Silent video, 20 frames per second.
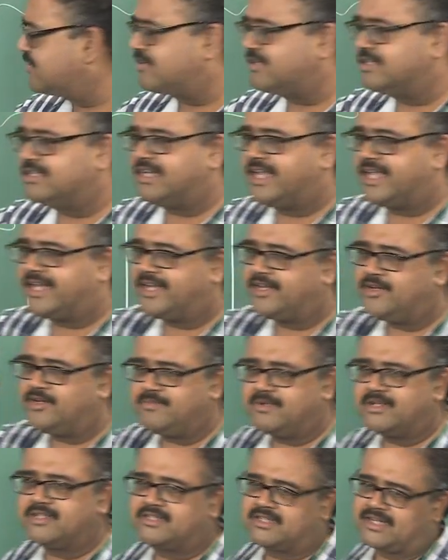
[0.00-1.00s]
called the likelihood,
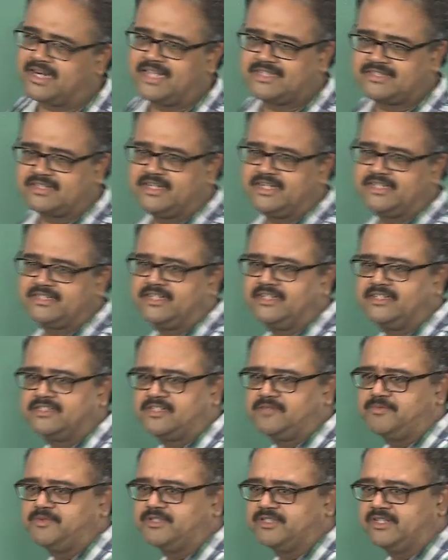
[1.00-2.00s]
but it is a class condition
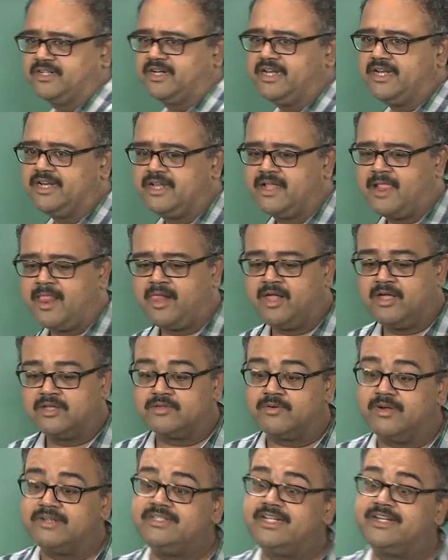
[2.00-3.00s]
distribution, right.
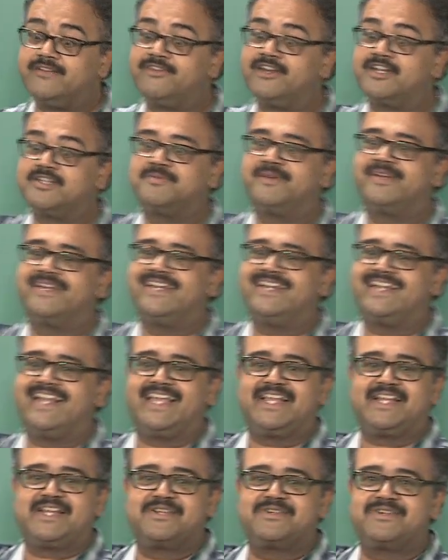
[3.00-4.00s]
So, what is the difference between
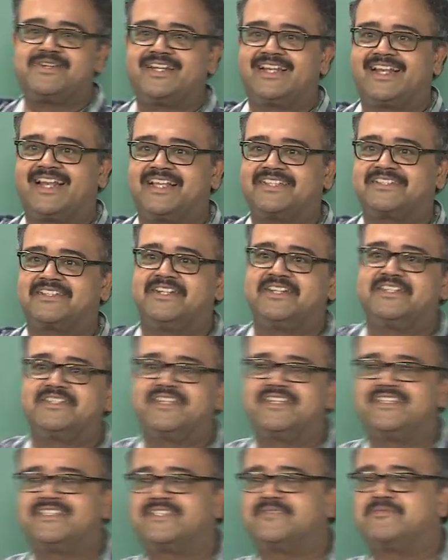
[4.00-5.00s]
likelihood and class
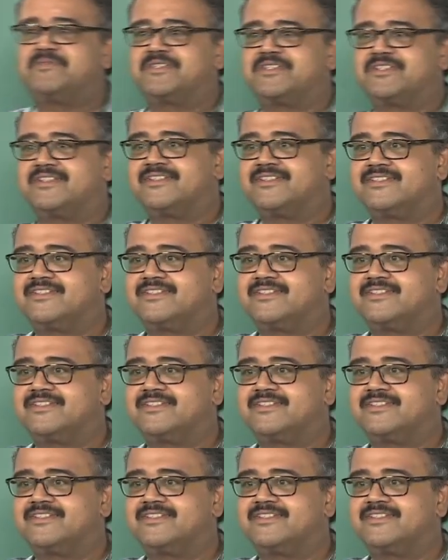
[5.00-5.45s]
condition distribution?